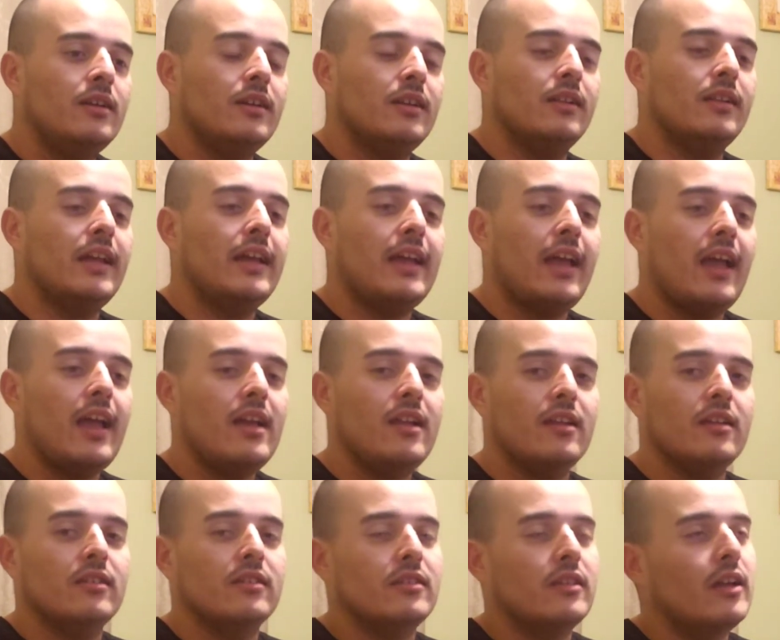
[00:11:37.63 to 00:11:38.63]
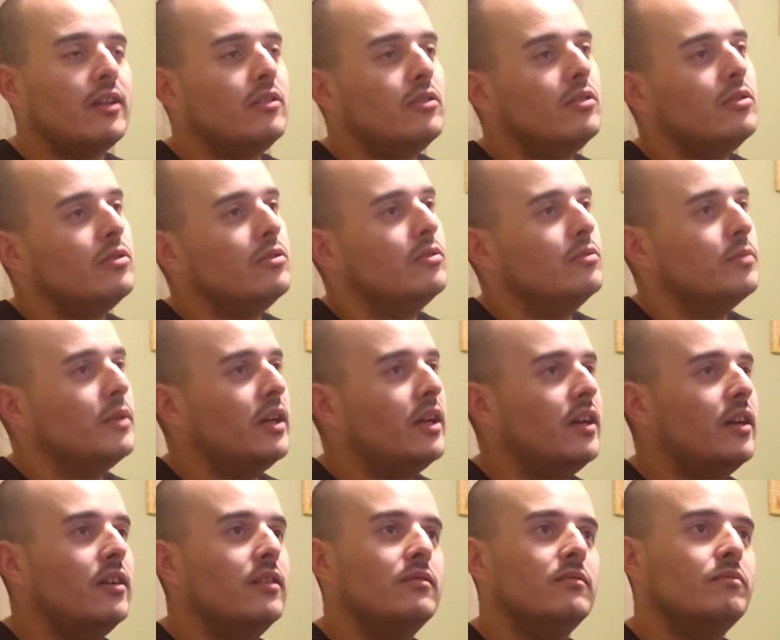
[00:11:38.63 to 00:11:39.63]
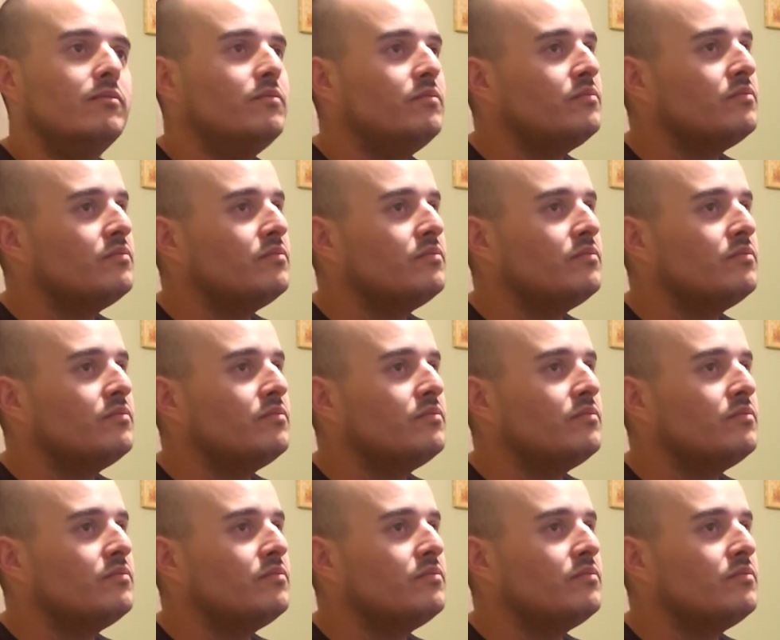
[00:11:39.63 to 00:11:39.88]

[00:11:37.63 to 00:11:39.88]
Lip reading: and late 80s, that dude, man,